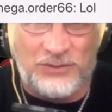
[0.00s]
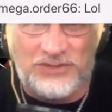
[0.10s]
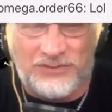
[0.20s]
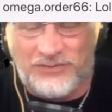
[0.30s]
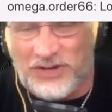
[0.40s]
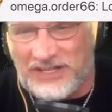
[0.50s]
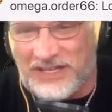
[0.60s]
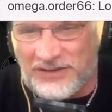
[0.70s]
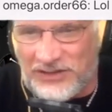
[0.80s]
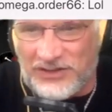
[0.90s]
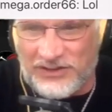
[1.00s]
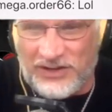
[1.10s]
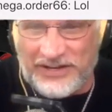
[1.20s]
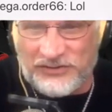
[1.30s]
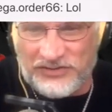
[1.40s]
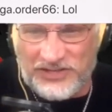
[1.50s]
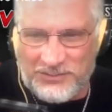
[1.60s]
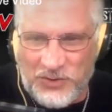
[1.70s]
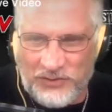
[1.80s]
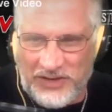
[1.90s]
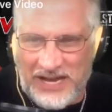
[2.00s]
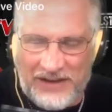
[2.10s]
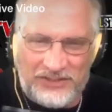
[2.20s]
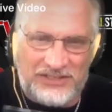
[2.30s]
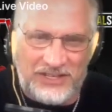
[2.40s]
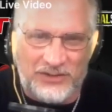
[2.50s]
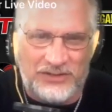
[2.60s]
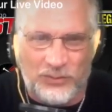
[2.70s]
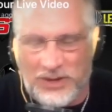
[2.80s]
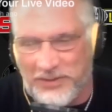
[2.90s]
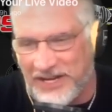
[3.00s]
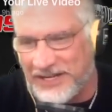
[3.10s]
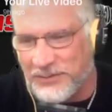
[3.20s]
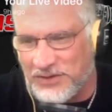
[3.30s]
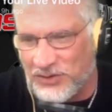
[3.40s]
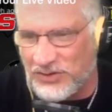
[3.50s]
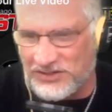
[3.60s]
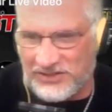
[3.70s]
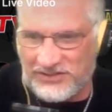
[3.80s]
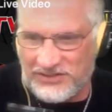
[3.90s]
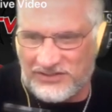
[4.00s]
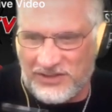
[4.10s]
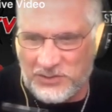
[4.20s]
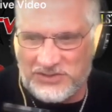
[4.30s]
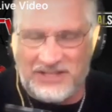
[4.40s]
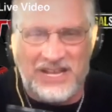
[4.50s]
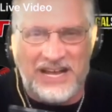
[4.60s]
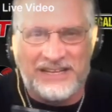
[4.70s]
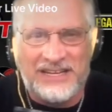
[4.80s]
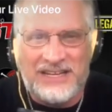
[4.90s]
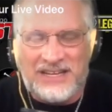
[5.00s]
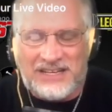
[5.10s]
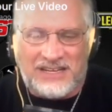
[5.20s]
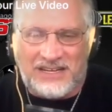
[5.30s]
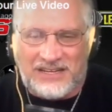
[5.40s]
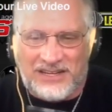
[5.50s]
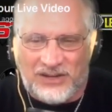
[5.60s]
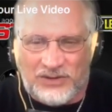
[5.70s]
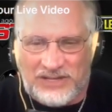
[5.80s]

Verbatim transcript: was a really, you know, interesting movie. Obviously, the, the women in it were gorgeous. And so it was a lot, uh, you know,